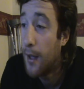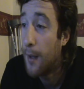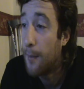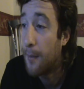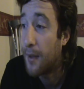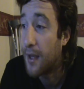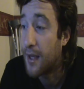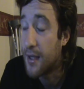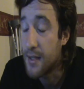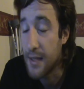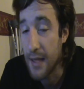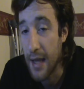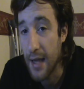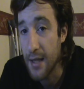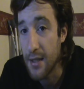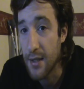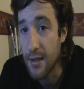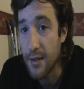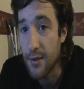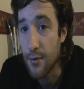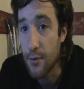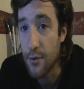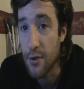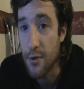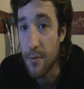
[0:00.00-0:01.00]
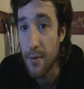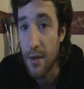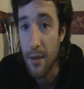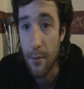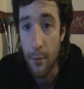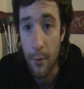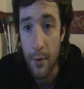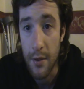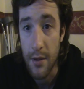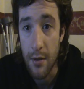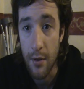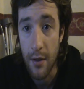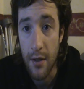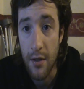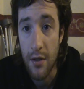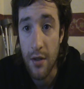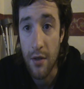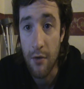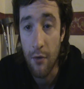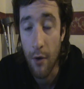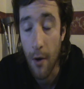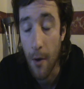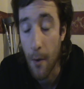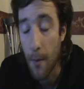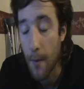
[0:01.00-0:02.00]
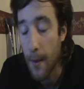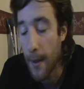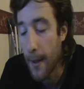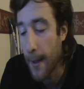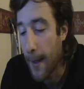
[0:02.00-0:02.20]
because as a swordsman I'm always looking to grow.